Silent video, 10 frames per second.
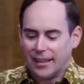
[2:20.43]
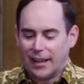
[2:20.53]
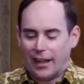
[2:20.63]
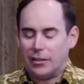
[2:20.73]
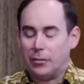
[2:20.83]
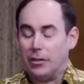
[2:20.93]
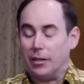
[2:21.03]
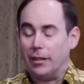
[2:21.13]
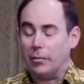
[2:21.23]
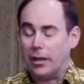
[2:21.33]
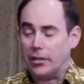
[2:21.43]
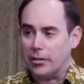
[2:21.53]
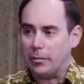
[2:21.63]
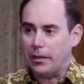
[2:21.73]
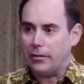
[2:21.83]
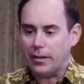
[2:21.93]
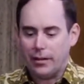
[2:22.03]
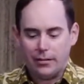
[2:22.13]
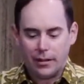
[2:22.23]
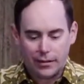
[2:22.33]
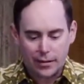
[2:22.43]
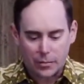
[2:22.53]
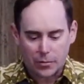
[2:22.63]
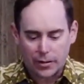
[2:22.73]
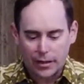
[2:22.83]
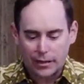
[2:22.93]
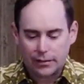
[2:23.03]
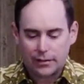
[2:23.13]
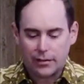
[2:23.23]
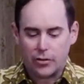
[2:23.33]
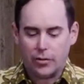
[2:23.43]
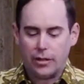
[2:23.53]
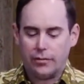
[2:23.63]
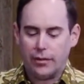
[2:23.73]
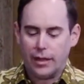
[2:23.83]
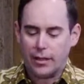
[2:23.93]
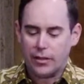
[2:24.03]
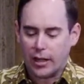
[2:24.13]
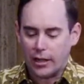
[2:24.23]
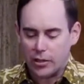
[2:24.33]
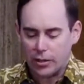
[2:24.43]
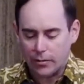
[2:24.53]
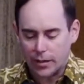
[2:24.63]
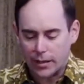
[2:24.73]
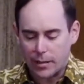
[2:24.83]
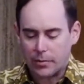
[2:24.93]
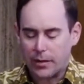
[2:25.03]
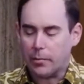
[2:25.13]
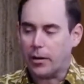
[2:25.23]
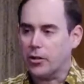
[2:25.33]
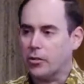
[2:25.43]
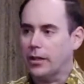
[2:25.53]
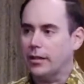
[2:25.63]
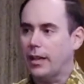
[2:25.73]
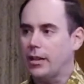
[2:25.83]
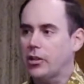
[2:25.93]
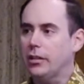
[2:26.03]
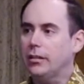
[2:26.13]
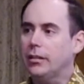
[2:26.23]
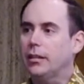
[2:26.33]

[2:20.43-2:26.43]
It's really a pleasure to be with you here this morning to join you for the EducationUSA Pre-Departure Orientation.